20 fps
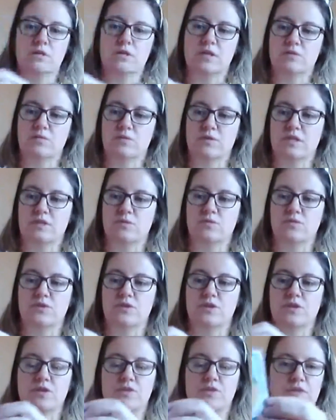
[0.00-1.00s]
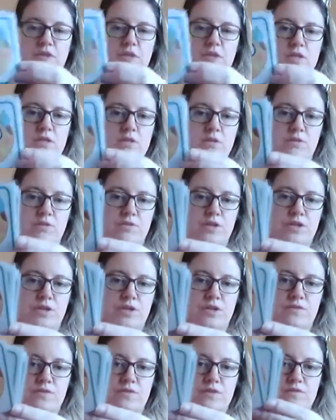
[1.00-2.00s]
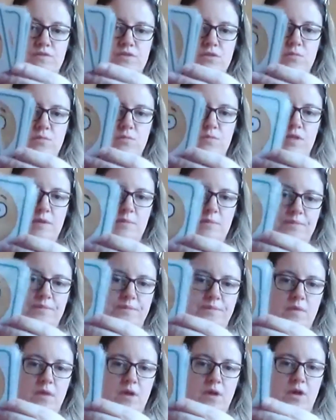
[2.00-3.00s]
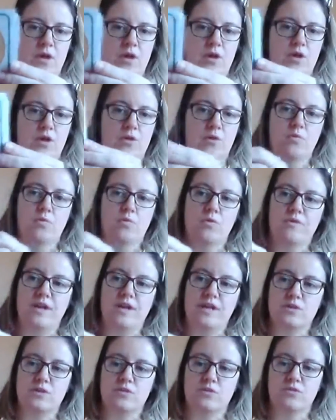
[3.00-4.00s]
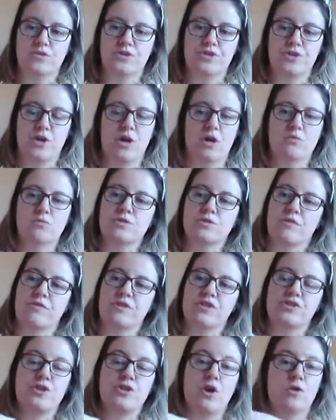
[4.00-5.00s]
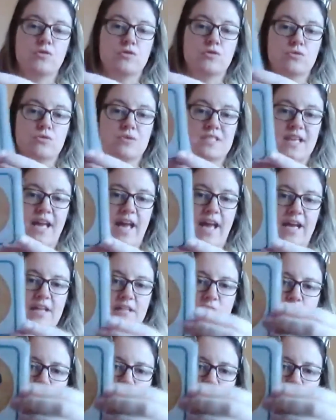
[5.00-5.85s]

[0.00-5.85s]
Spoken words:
This one is nervous, so if we're nervous for something. Worried or shocked or scared. So